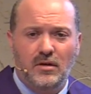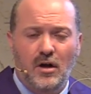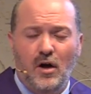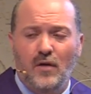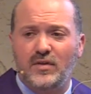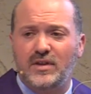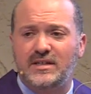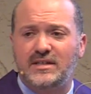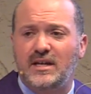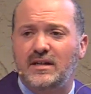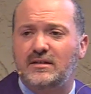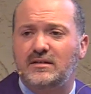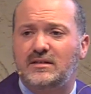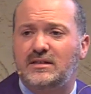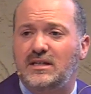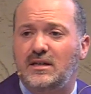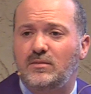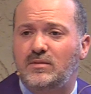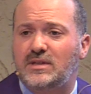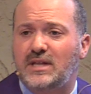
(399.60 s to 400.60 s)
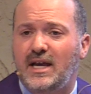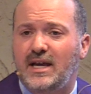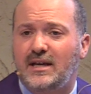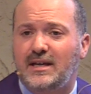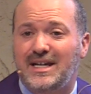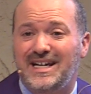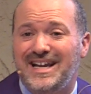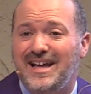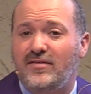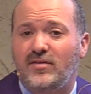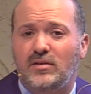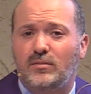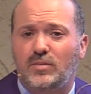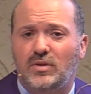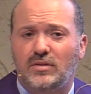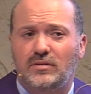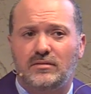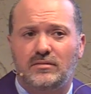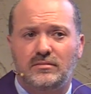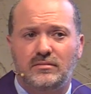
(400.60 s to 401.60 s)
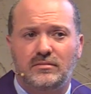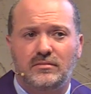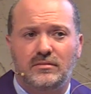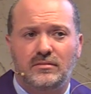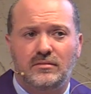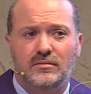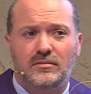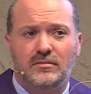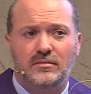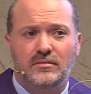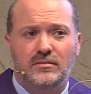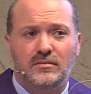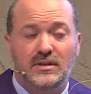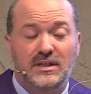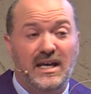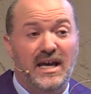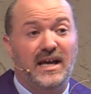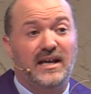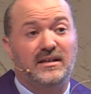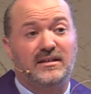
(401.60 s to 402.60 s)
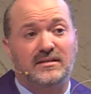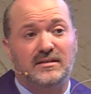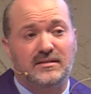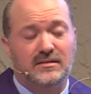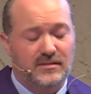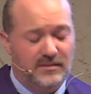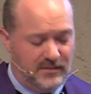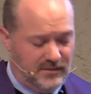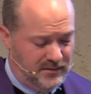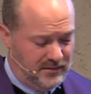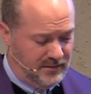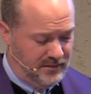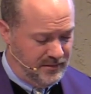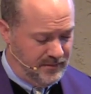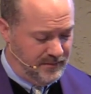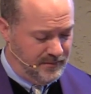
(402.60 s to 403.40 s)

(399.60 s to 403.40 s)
all of a sudden seems like an inevitable yes.